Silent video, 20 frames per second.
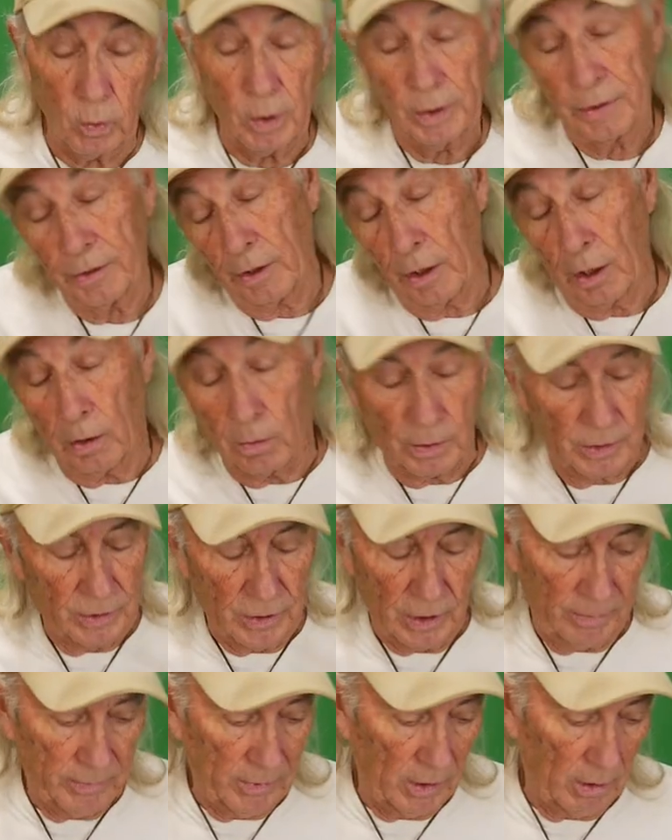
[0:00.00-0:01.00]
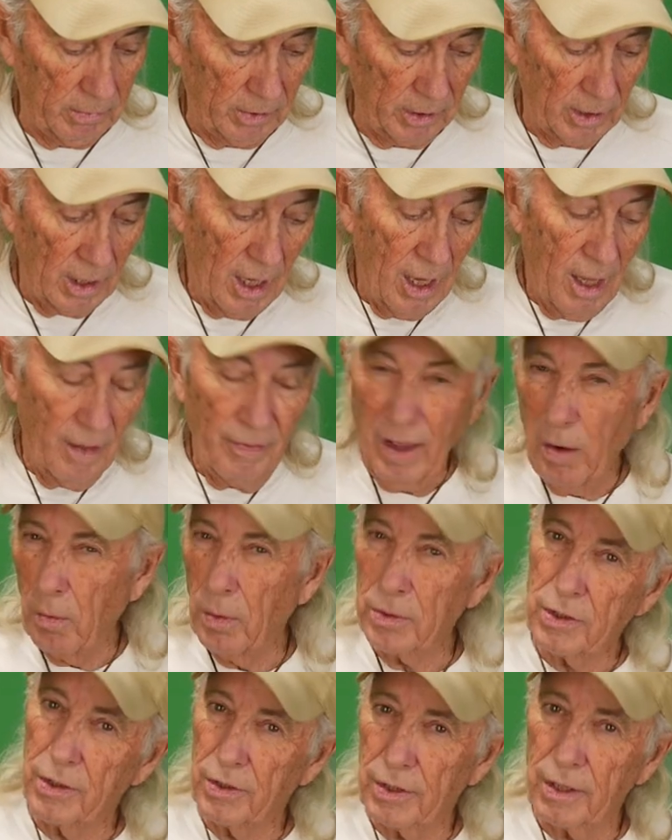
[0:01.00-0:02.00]
one go or something, but that
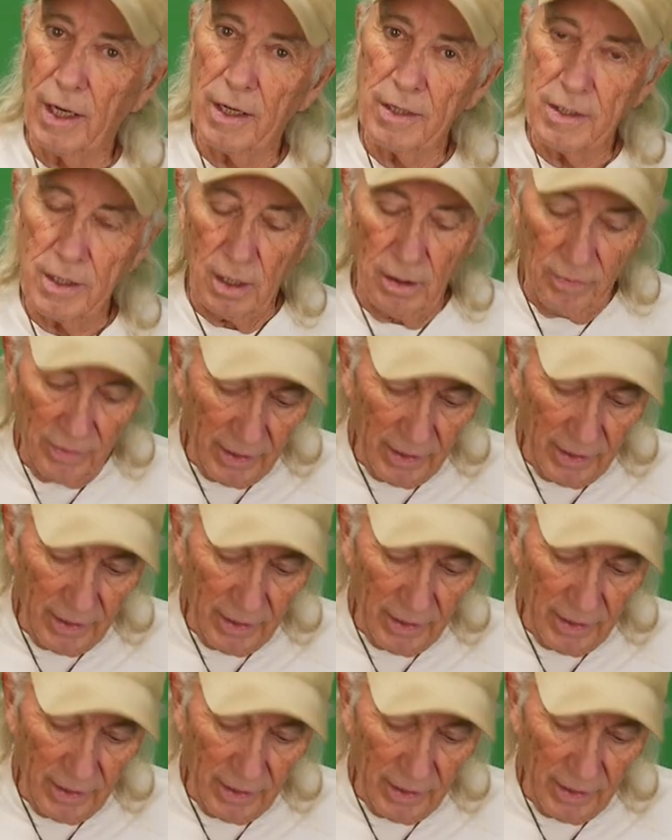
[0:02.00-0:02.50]
wasn't the idea.